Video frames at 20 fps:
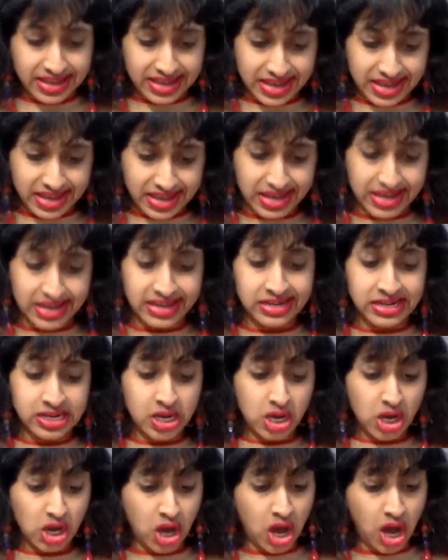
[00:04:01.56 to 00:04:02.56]
in
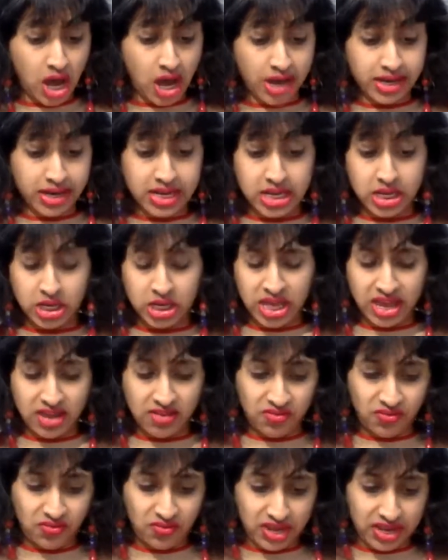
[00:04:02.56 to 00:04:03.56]
Connie
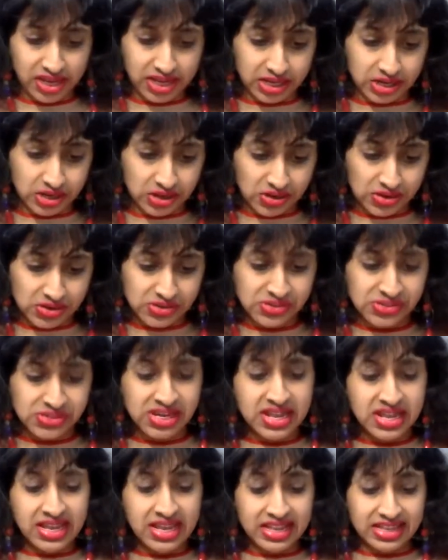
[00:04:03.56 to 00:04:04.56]
Kefinger's
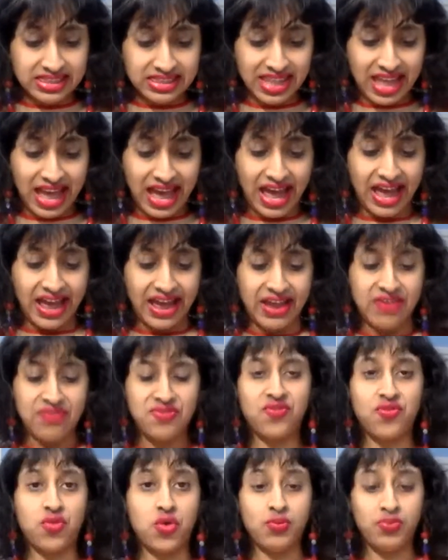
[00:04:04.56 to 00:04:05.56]
Live
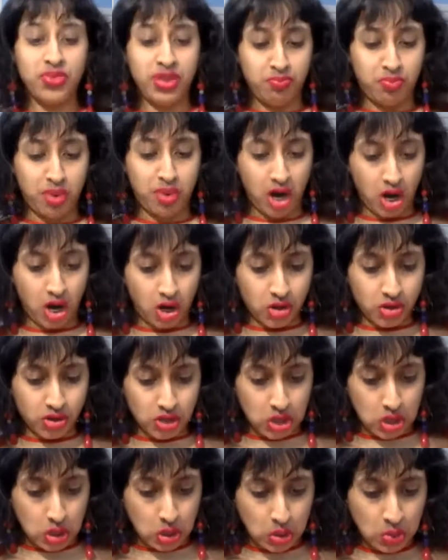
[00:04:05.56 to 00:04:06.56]
from the
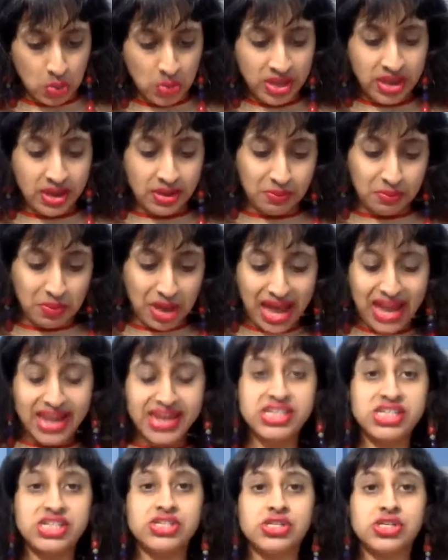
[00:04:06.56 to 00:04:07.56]
Bardo,
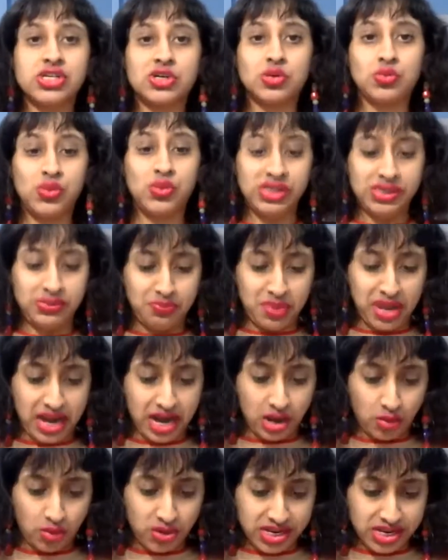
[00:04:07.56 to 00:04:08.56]
My Dinner with
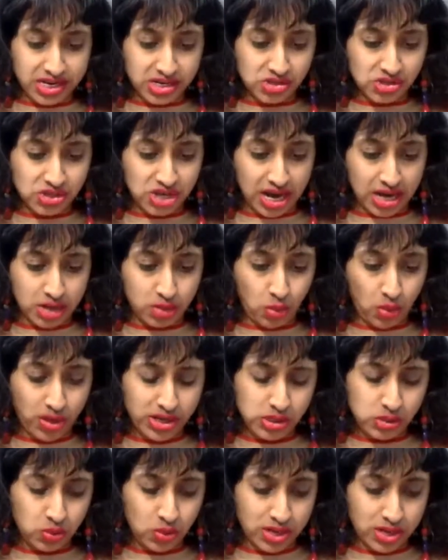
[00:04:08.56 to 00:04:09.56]
Mary in
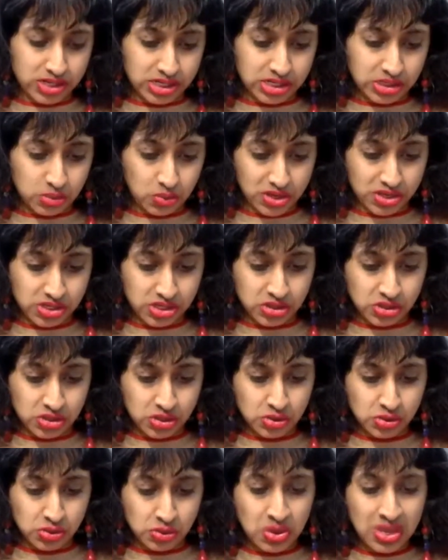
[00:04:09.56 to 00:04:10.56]
January
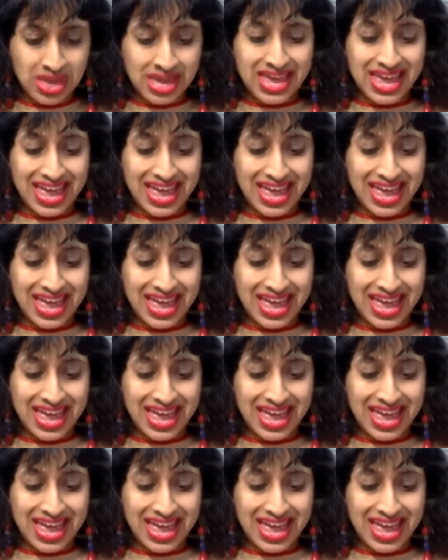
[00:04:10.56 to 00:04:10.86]
2022